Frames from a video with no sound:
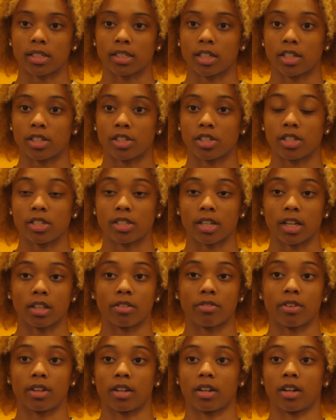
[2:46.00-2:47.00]
I said, she's
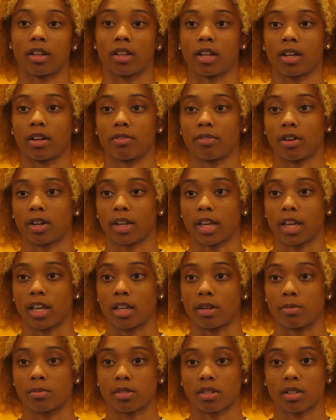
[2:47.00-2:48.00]
elevated a lot of our
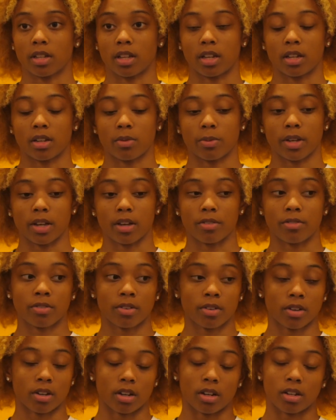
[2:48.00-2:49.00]
games. Like we have
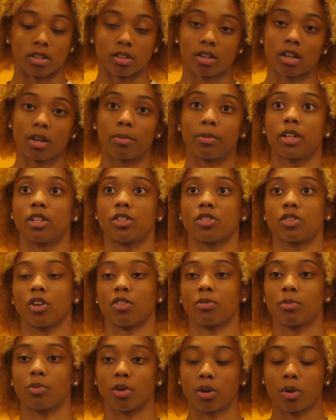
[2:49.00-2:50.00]
uh, coming in
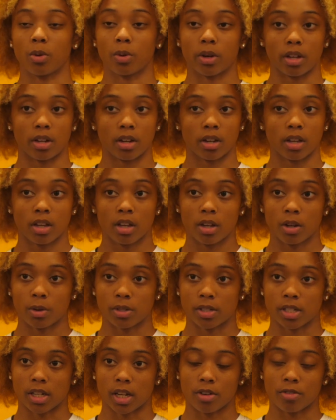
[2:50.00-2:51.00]
sophomore Quinn,
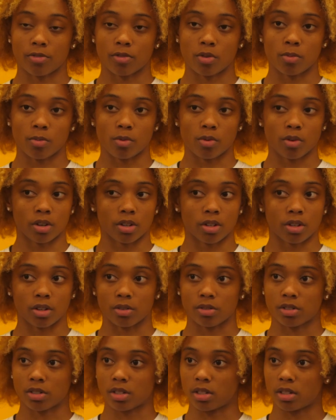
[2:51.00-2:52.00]
Quinzia Fulmore, you
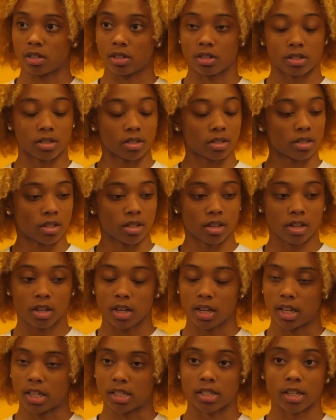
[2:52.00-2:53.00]
know, she's,
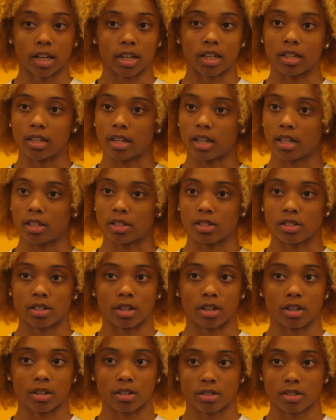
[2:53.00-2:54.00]
it's night and day this
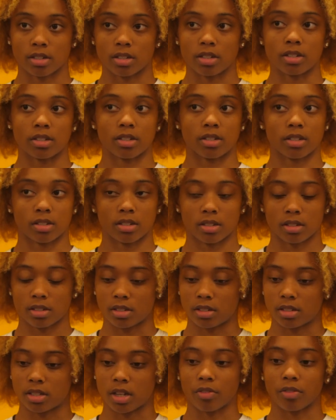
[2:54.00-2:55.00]
year. She's,
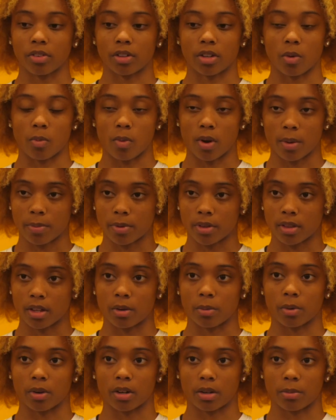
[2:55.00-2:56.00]
she's definitely a weapon
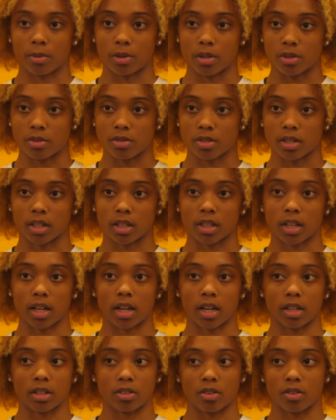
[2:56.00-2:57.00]
that we're gonna be using a
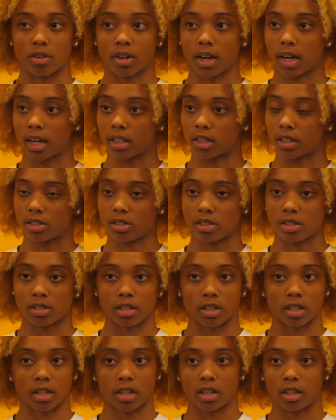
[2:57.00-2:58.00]
lot. You know, Kylie, she's
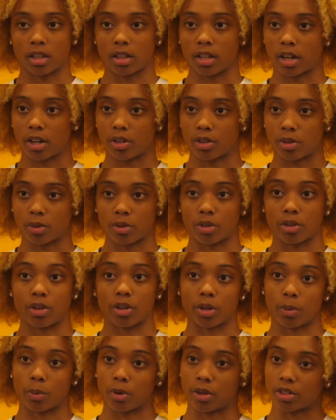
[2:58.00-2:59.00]
gonna get in there, do
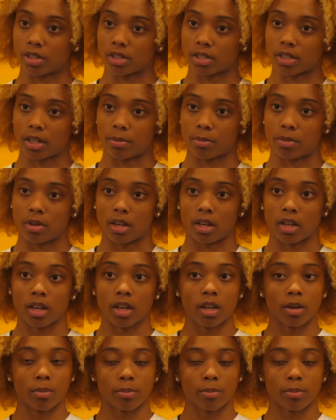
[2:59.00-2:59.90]
dirty work just like me.